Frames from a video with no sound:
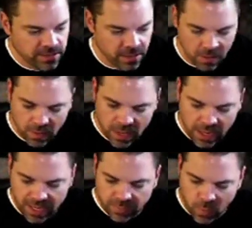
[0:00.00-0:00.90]
So
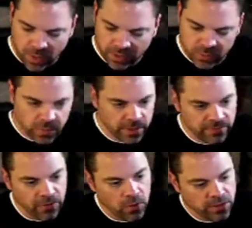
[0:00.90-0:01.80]
it's pointless
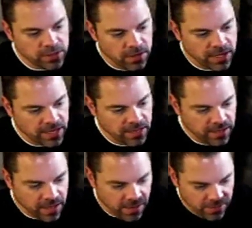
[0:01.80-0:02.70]
really focusing on
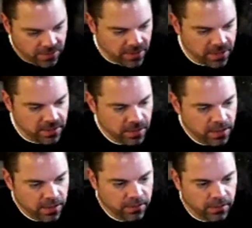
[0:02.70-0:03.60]
anything other than
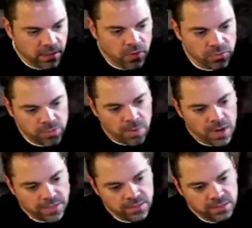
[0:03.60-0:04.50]
the low
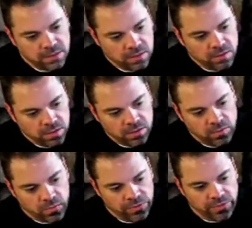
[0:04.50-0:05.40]
spots
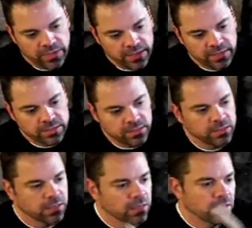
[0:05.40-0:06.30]
with this,